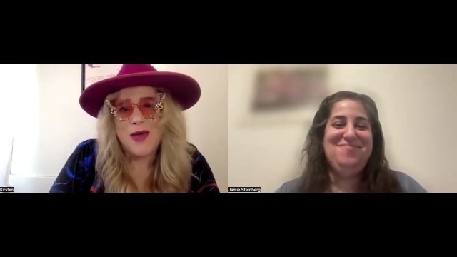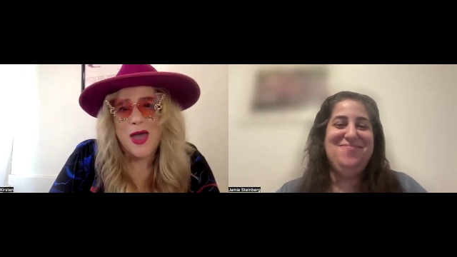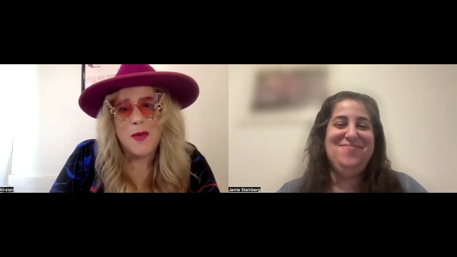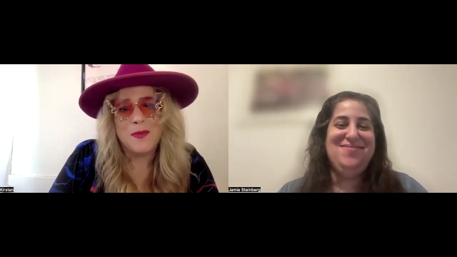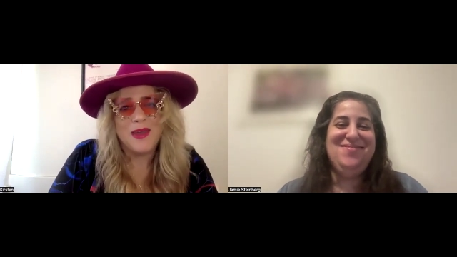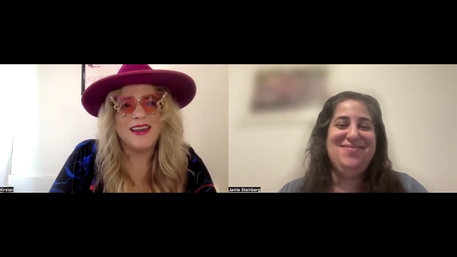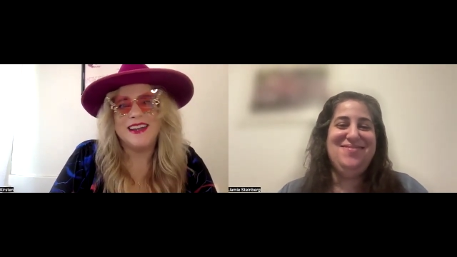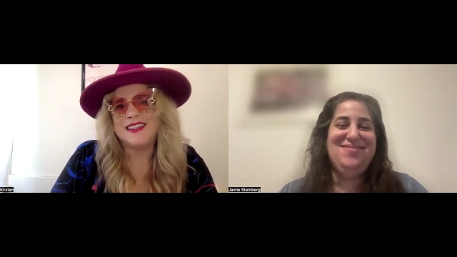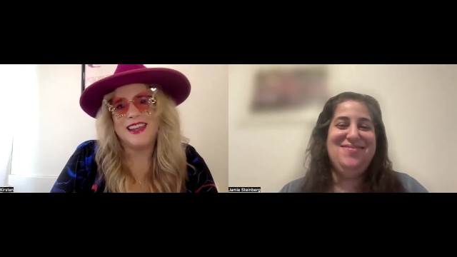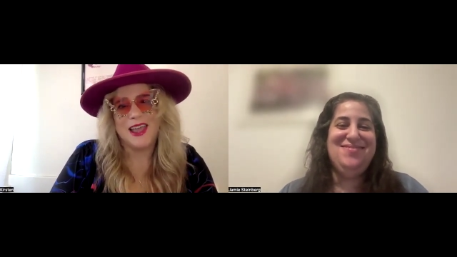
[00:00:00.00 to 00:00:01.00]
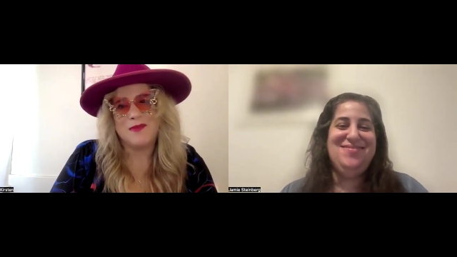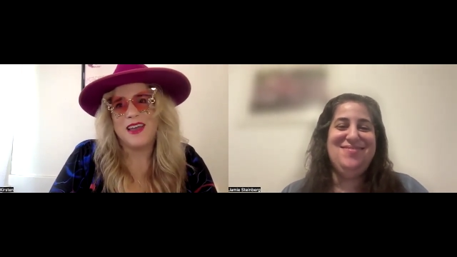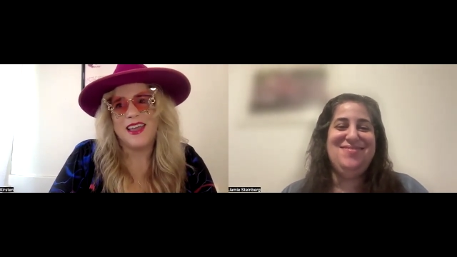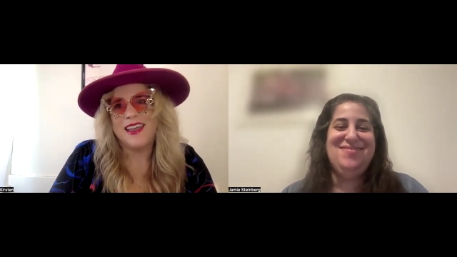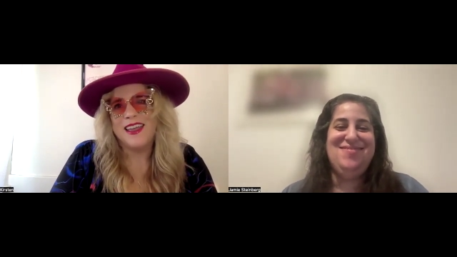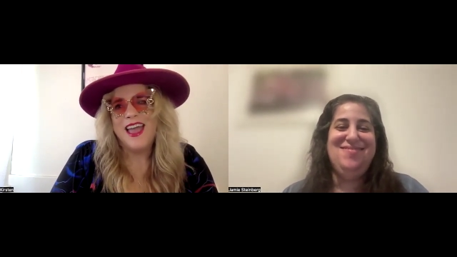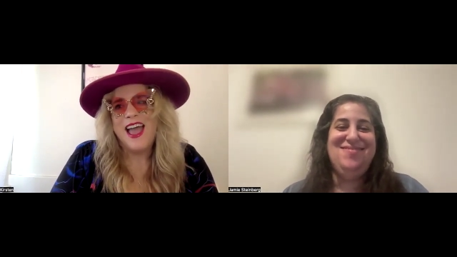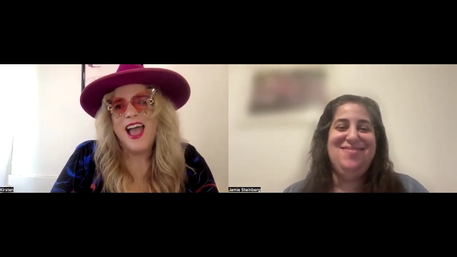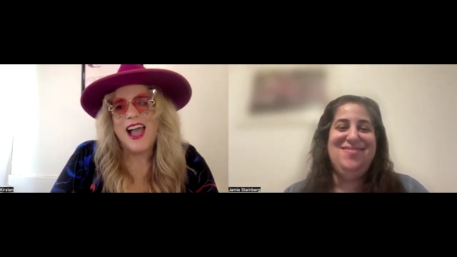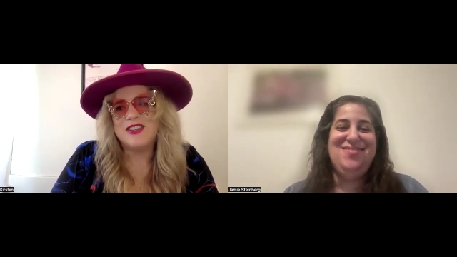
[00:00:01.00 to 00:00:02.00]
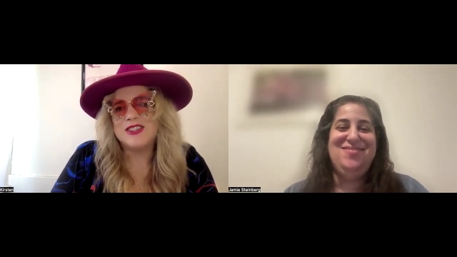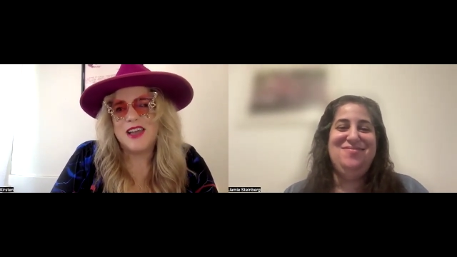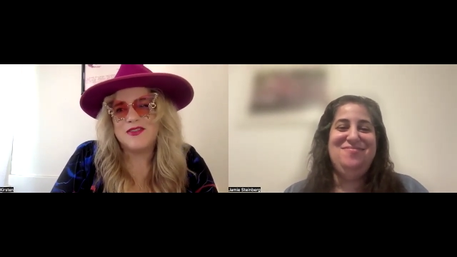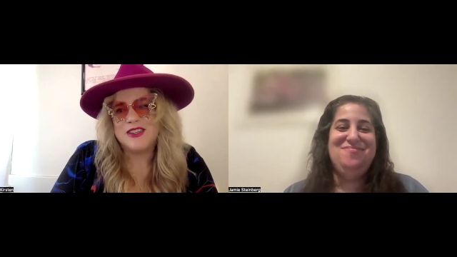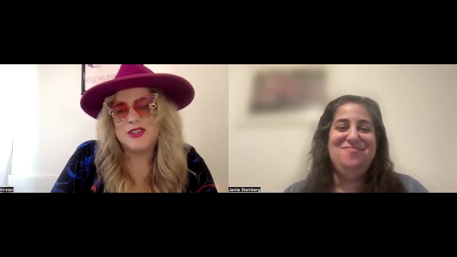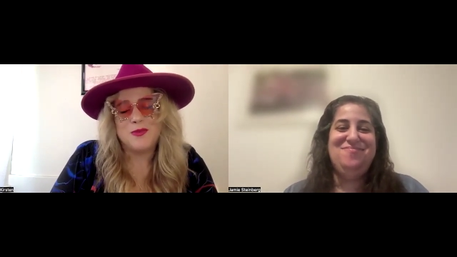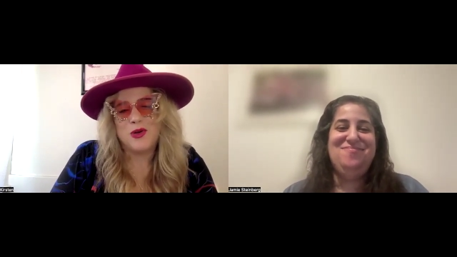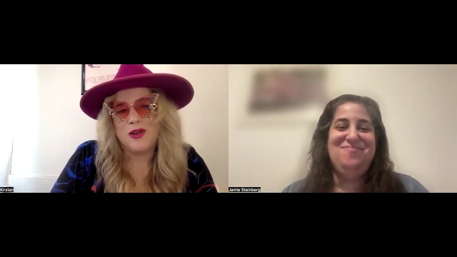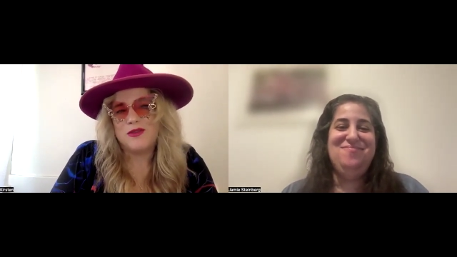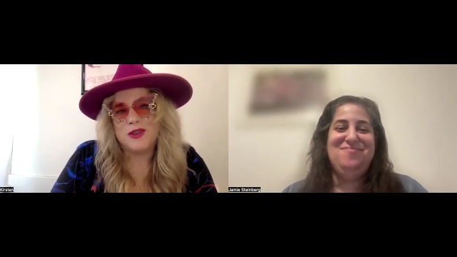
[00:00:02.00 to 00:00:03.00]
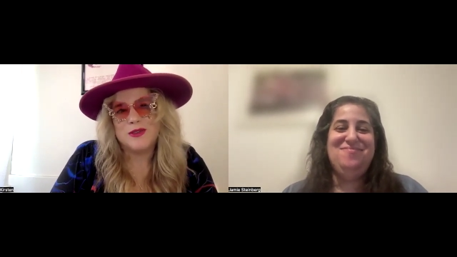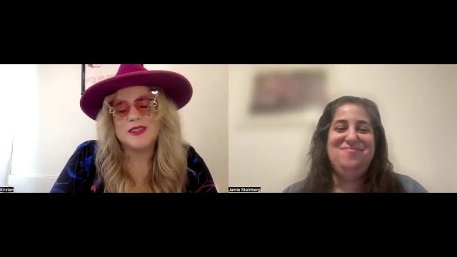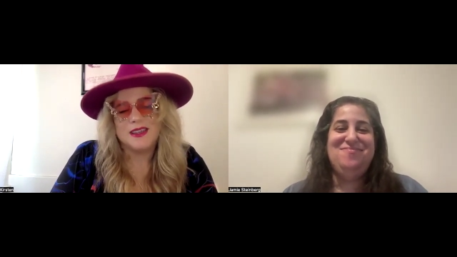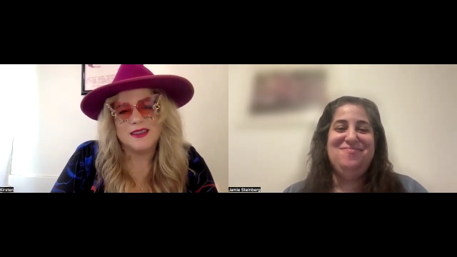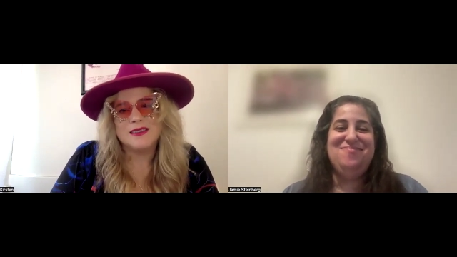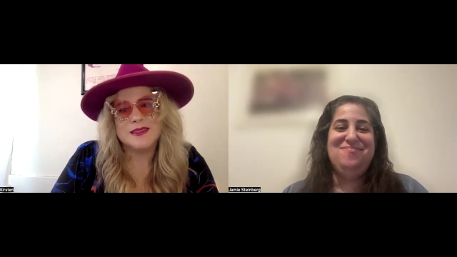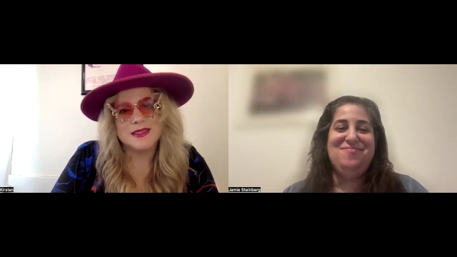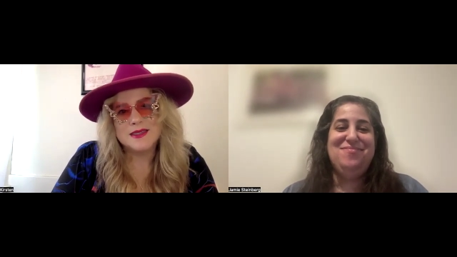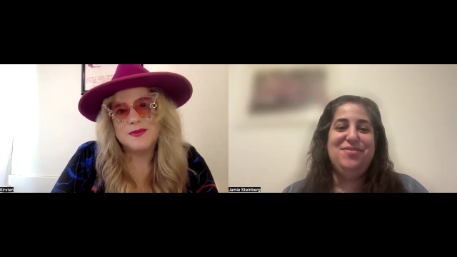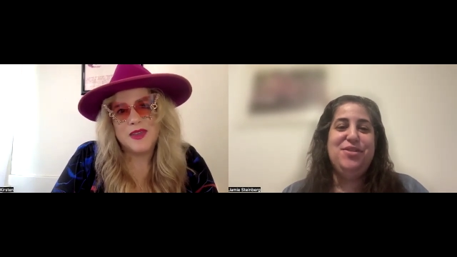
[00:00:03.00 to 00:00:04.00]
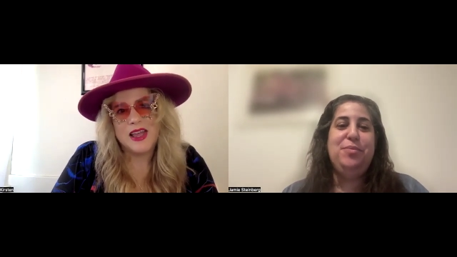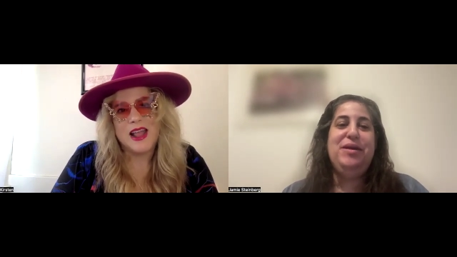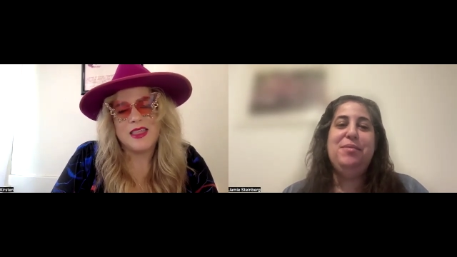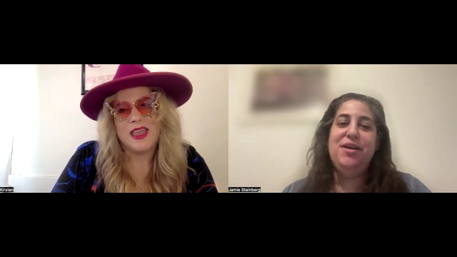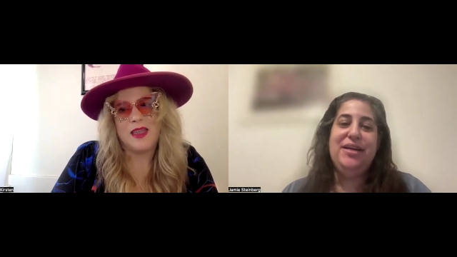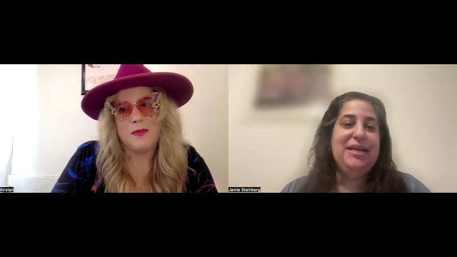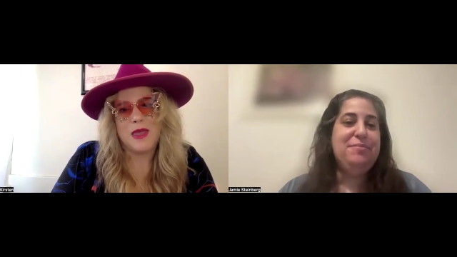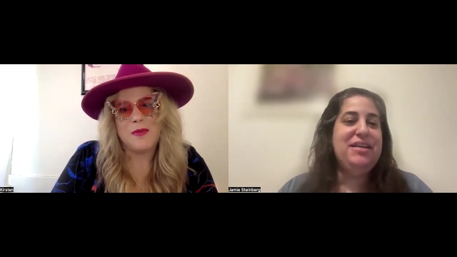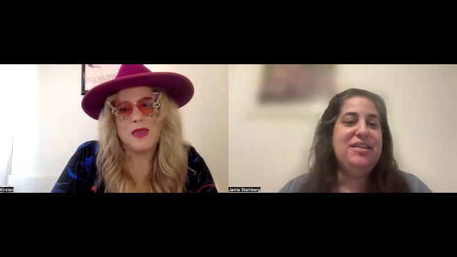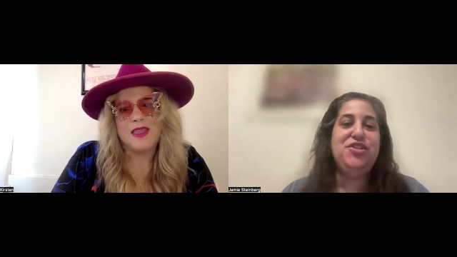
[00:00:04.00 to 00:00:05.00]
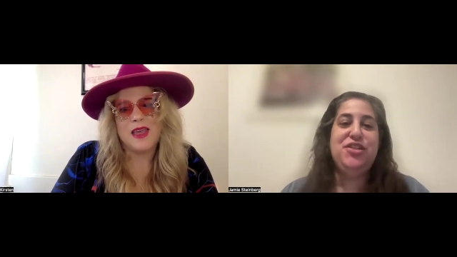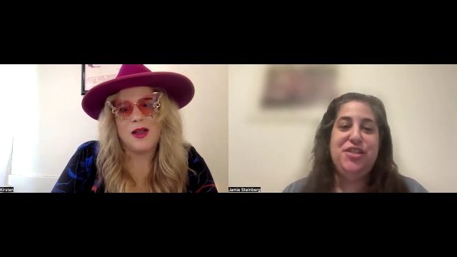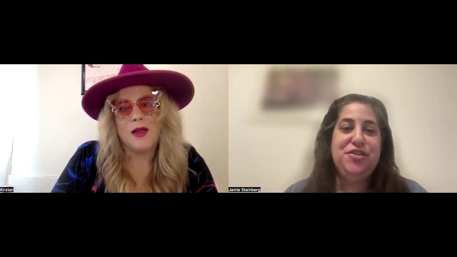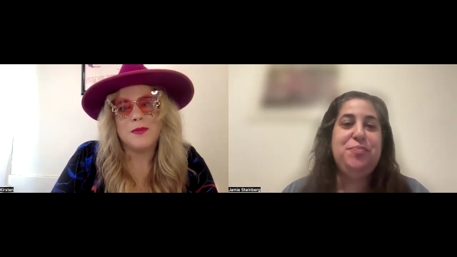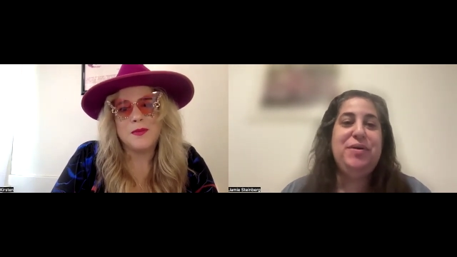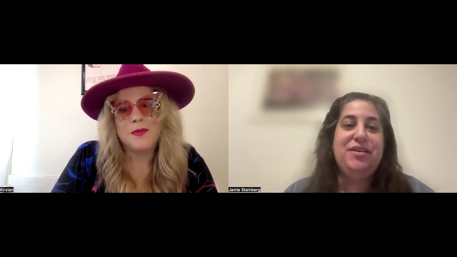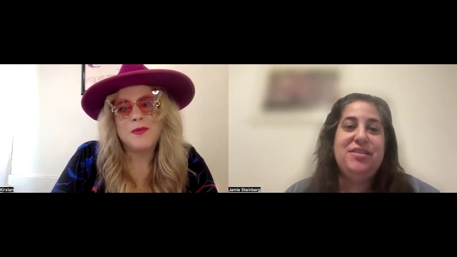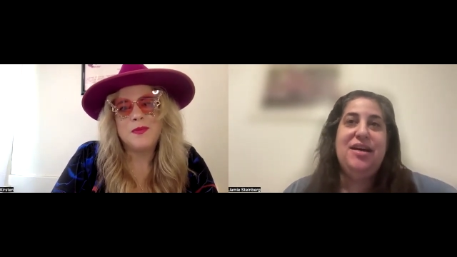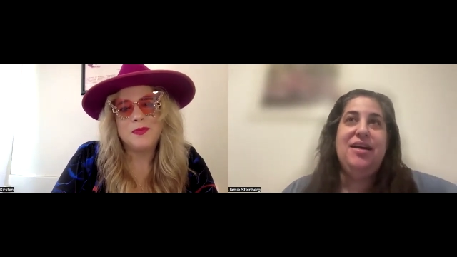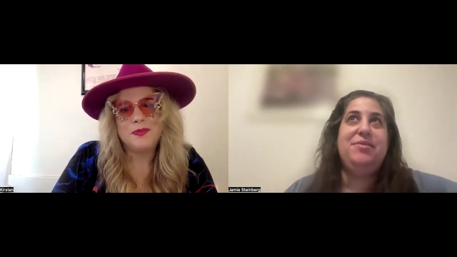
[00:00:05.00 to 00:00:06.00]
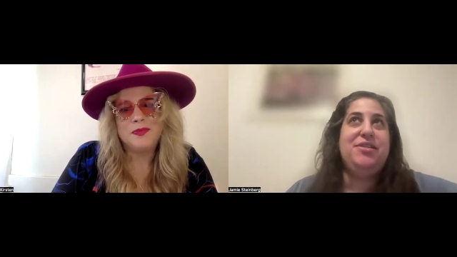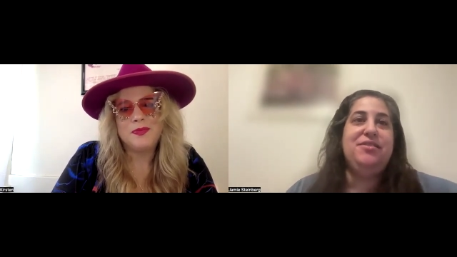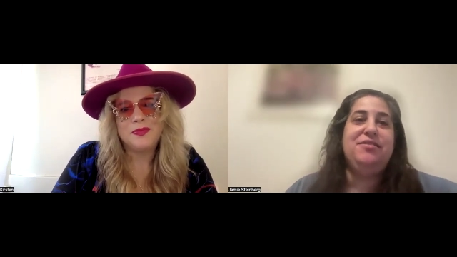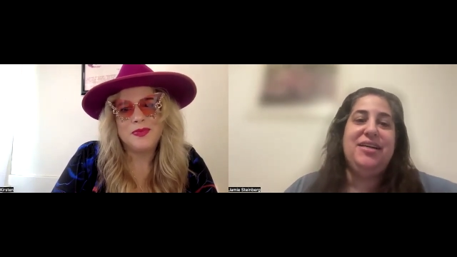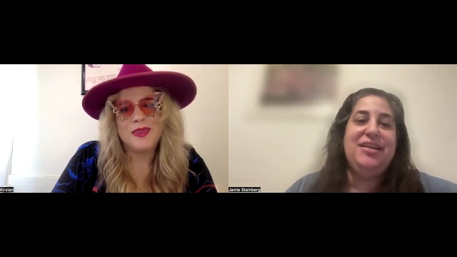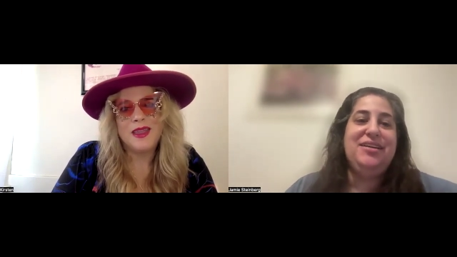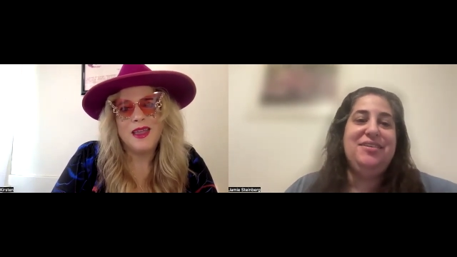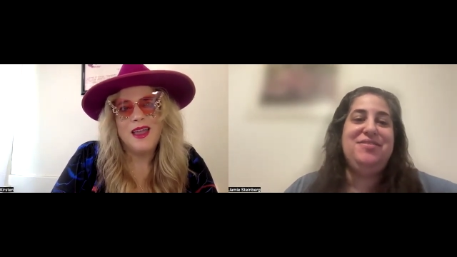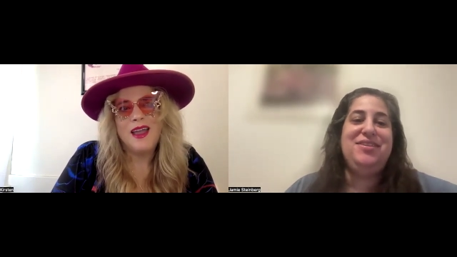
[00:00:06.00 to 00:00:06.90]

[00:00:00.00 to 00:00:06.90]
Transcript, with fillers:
Speaker 1: up. I need to get my, I just have to do more of those things. And You're I think marketing manager in your spare
Speaker 2: time too, right?